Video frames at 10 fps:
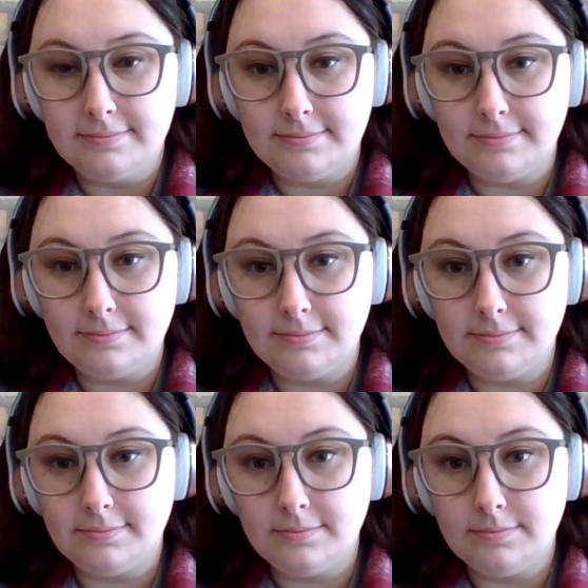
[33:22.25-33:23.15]

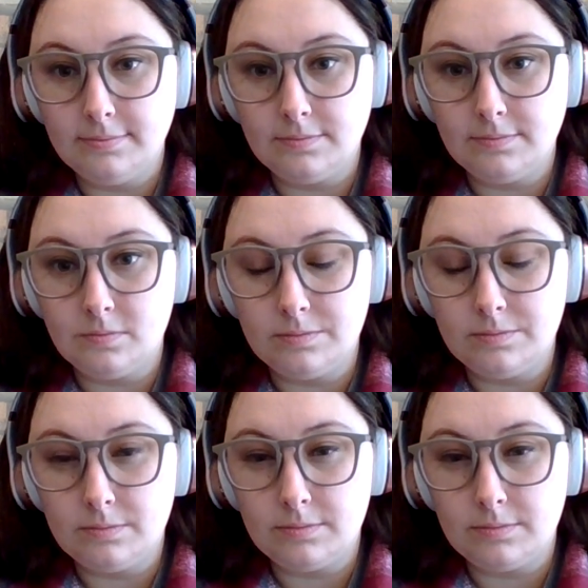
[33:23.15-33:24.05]

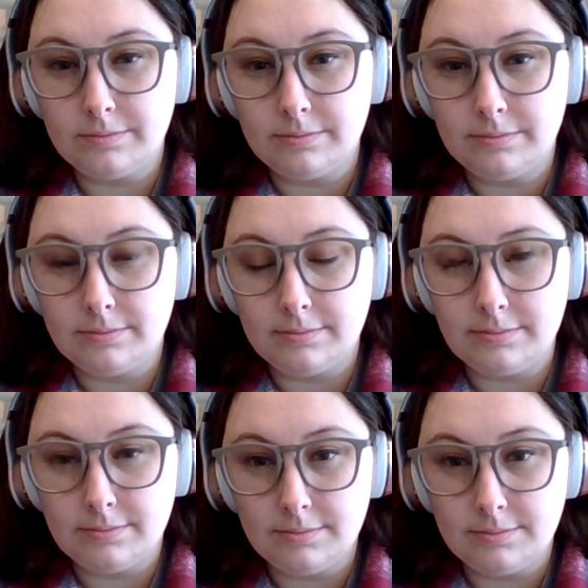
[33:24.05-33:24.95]

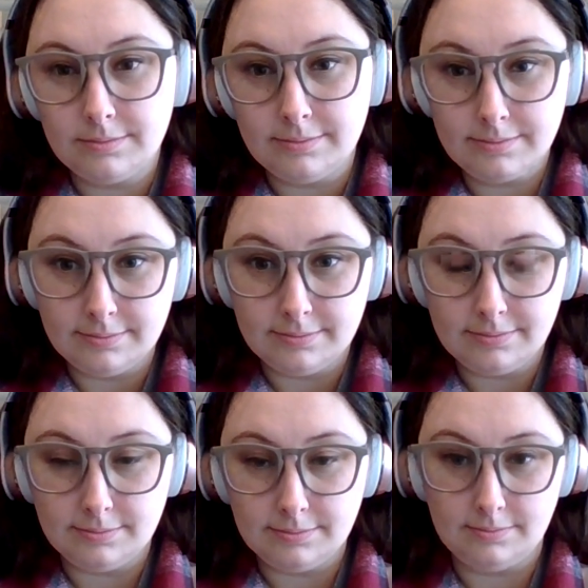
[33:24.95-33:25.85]

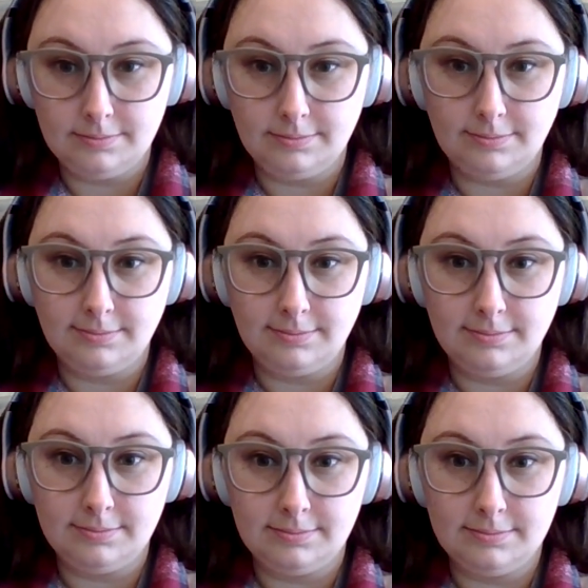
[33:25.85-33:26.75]

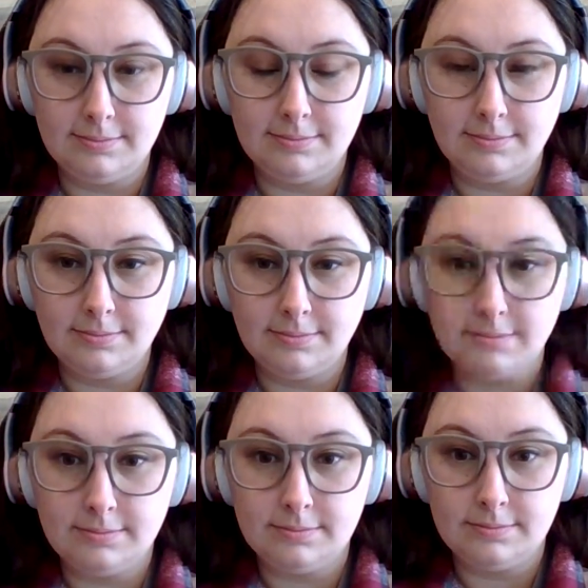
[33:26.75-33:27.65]
The person shown says nothing.